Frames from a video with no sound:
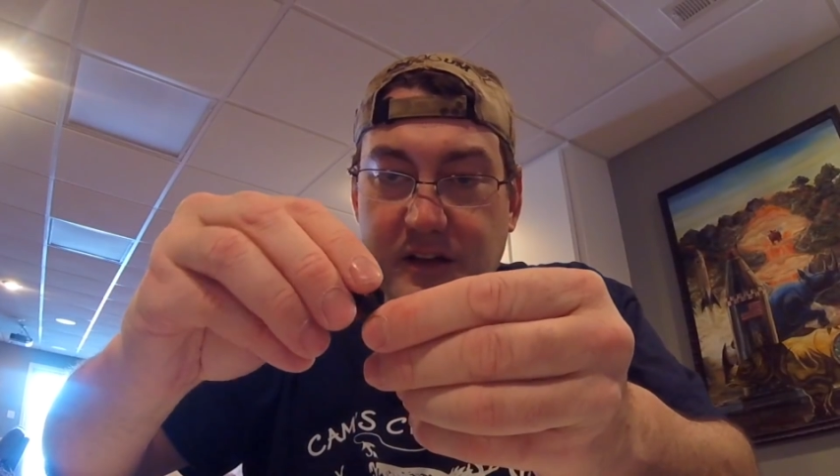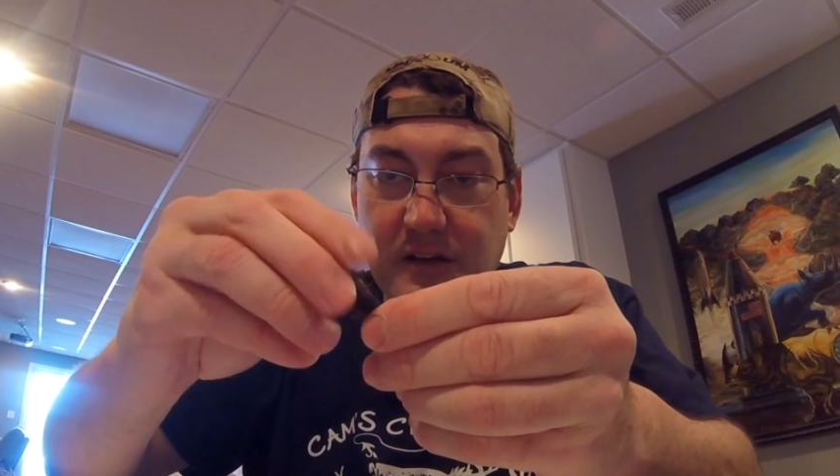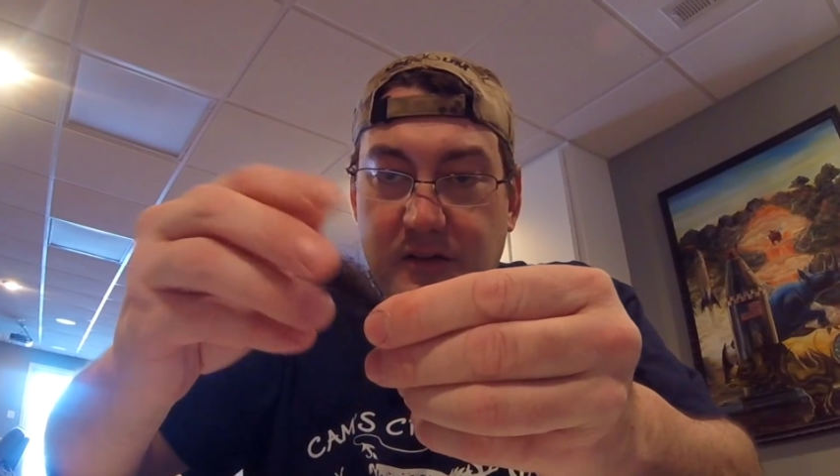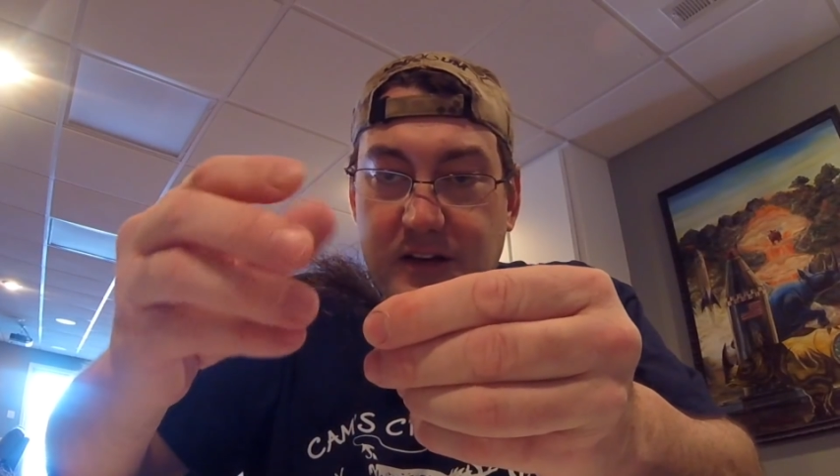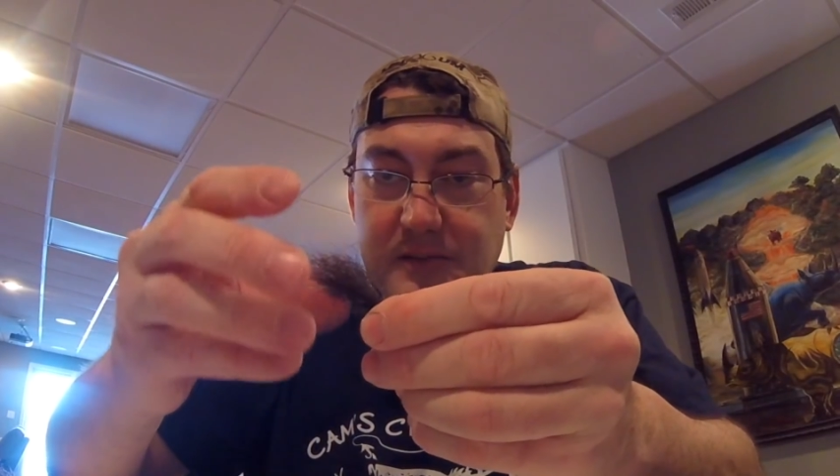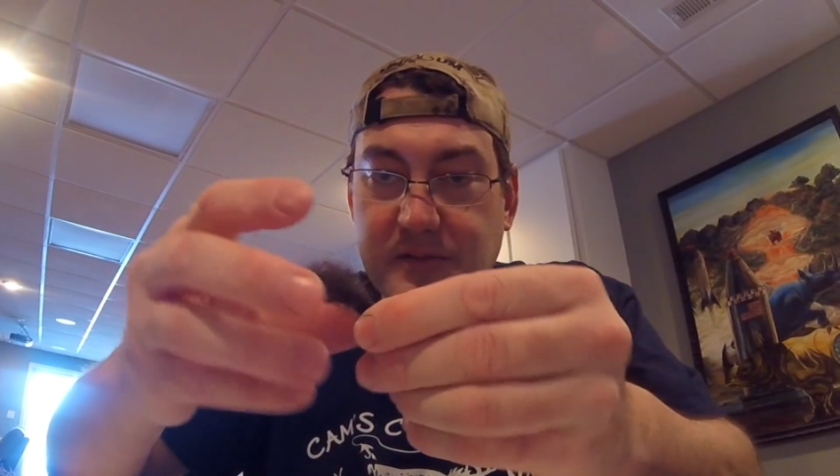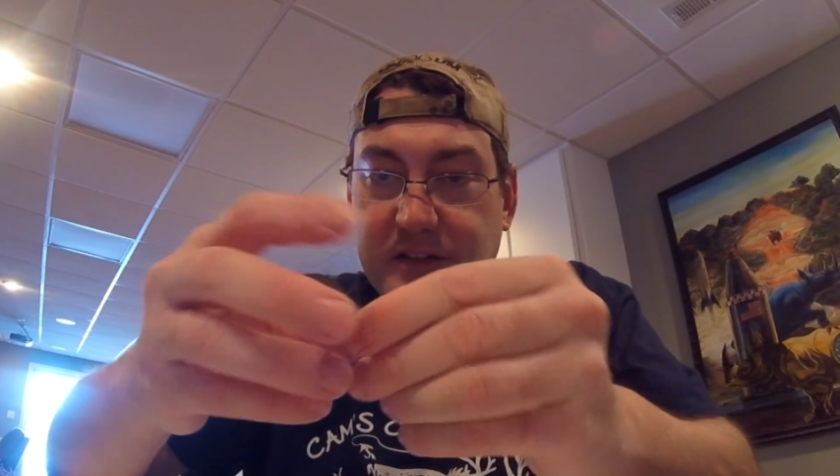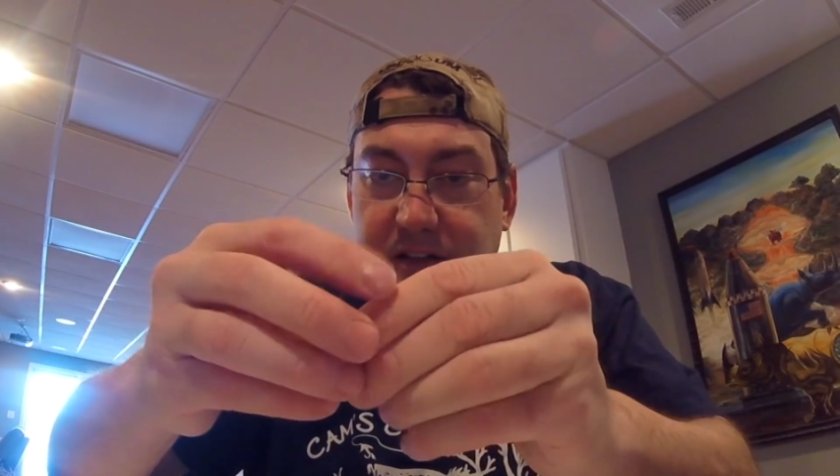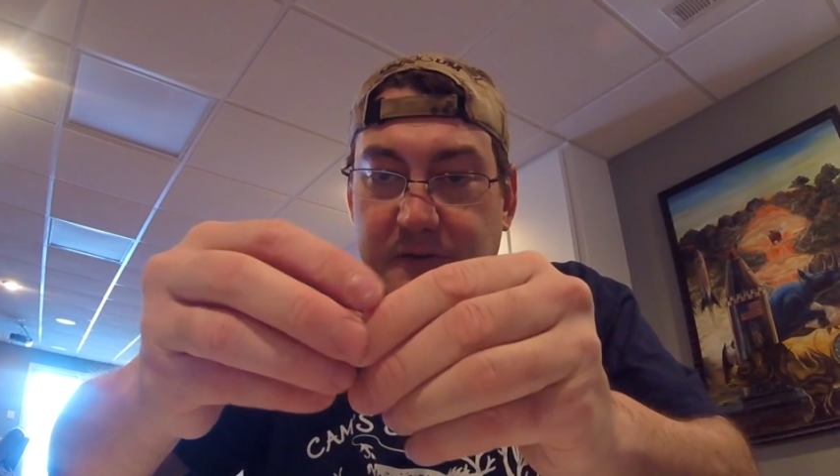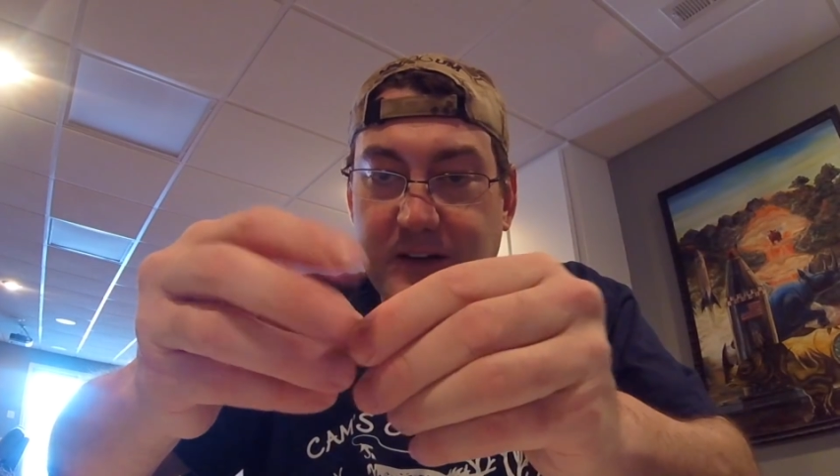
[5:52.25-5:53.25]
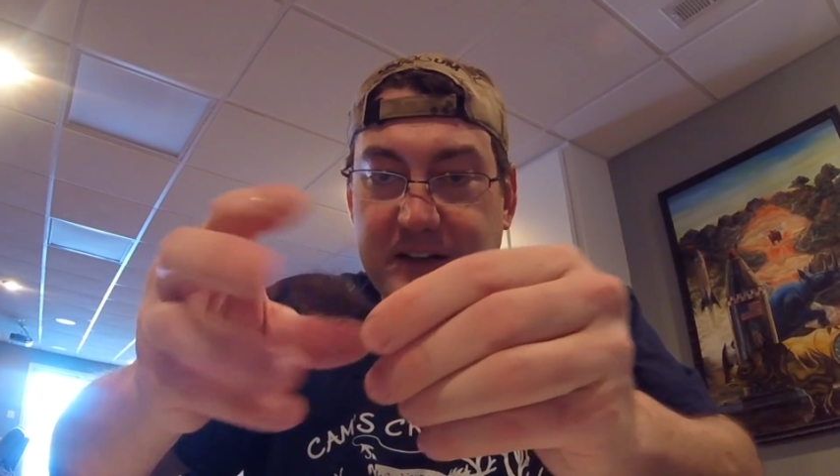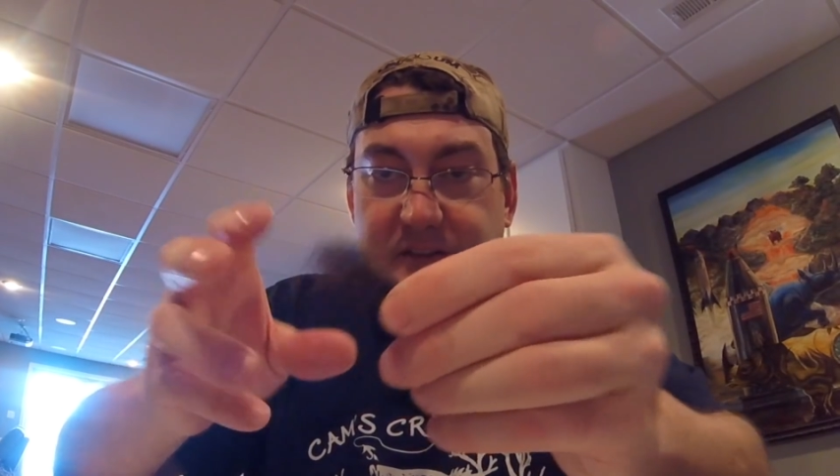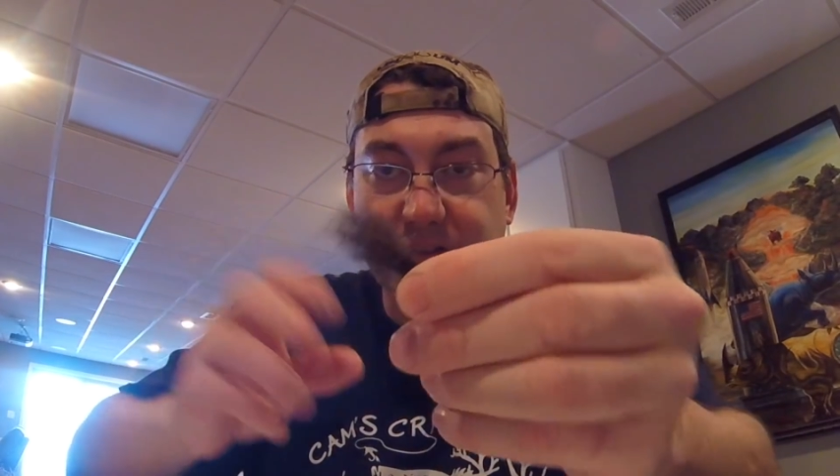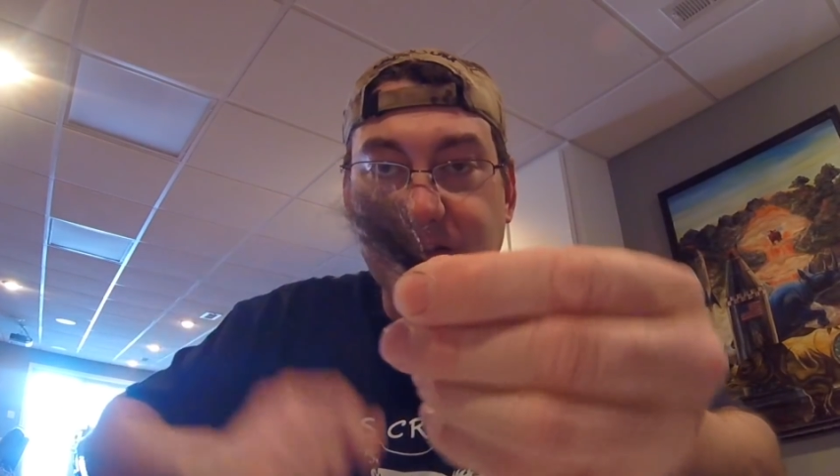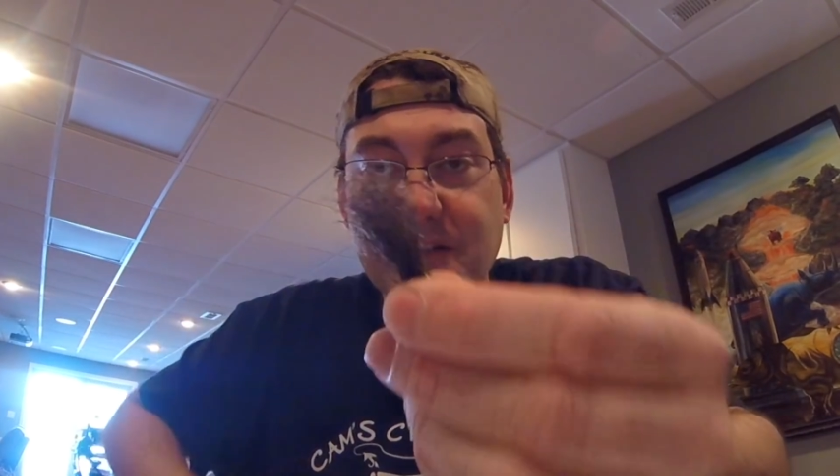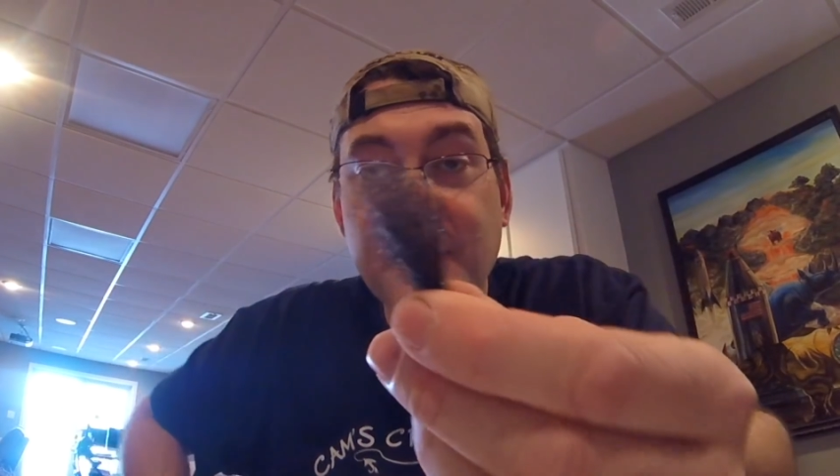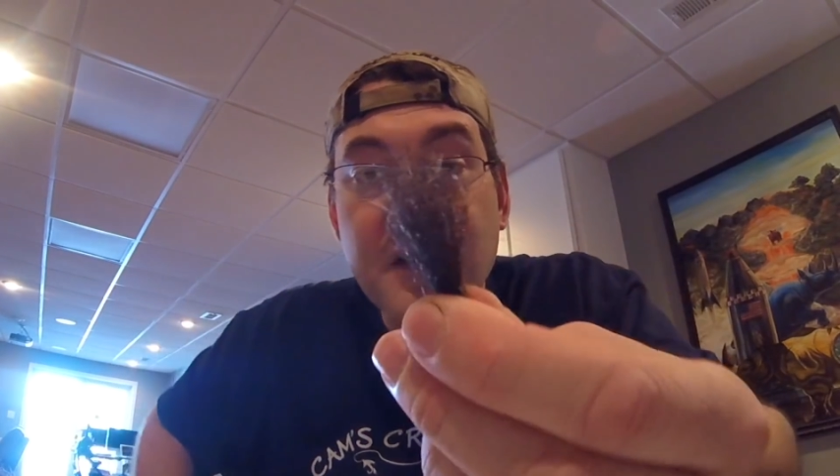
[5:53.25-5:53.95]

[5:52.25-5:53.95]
incredibly irregular